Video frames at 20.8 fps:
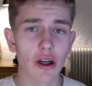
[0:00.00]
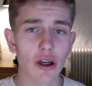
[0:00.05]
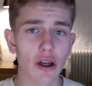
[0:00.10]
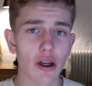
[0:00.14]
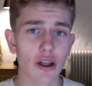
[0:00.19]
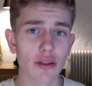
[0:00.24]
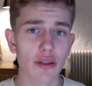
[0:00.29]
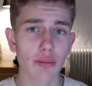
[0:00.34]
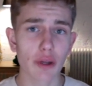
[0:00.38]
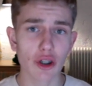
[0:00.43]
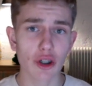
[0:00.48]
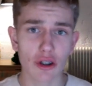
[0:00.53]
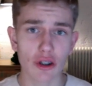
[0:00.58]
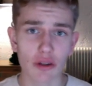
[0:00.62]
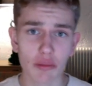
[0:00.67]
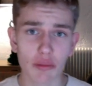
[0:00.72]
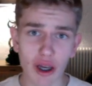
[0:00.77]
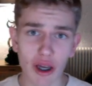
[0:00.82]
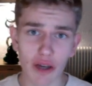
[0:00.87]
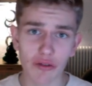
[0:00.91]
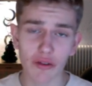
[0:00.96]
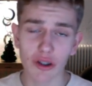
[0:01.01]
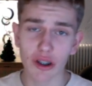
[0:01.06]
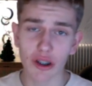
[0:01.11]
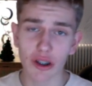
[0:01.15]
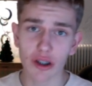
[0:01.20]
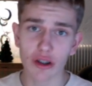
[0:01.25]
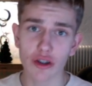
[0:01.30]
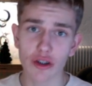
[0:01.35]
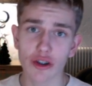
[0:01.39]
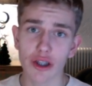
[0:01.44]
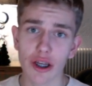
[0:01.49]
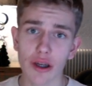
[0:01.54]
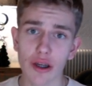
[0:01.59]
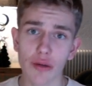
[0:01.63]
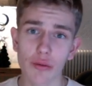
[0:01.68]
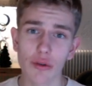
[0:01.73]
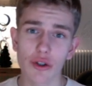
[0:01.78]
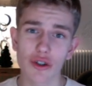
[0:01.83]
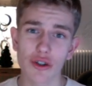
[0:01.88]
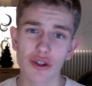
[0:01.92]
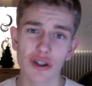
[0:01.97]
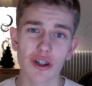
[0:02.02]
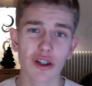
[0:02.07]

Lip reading: especially math and English language.